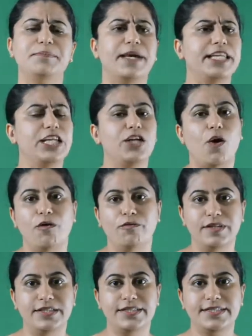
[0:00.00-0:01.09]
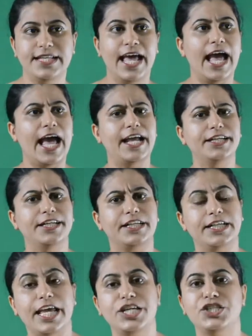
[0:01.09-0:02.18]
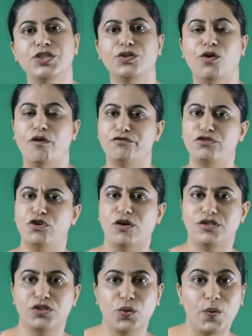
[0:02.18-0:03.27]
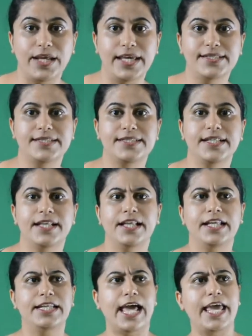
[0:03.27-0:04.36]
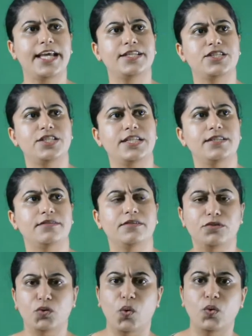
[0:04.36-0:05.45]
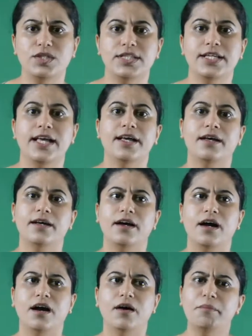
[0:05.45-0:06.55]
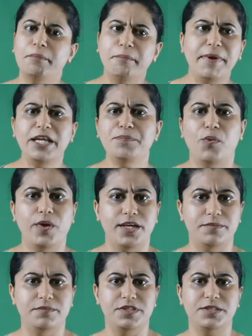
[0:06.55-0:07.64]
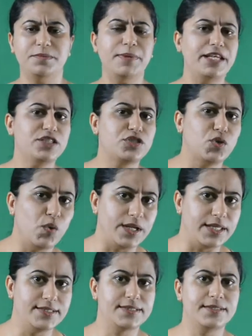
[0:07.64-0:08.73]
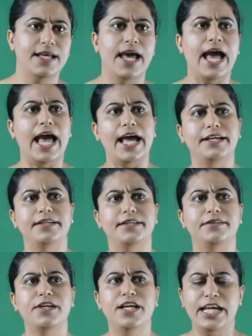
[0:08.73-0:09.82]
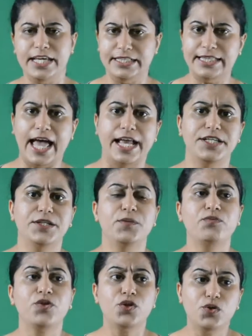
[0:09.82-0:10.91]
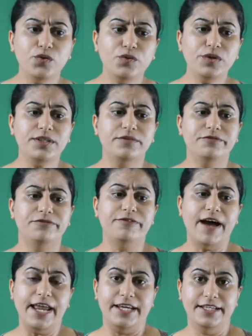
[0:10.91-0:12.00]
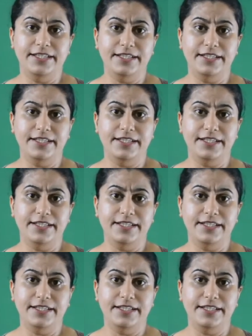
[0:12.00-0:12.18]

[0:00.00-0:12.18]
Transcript: many novels and a collection of short stories, like she wrote many poems, many stories, and in that you would find